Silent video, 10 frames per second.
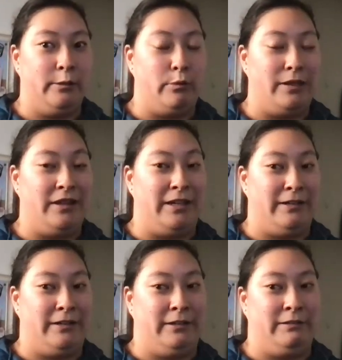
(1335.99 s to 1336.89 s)
what
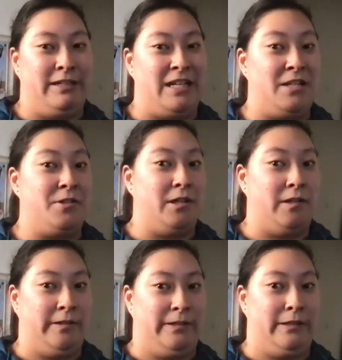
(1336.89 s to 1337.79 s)
their needs
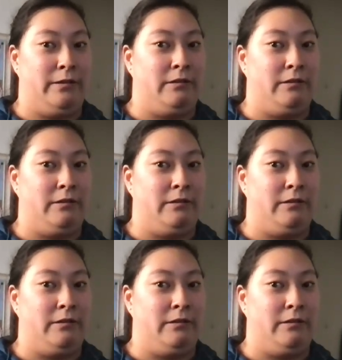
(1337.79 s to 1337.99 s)
are and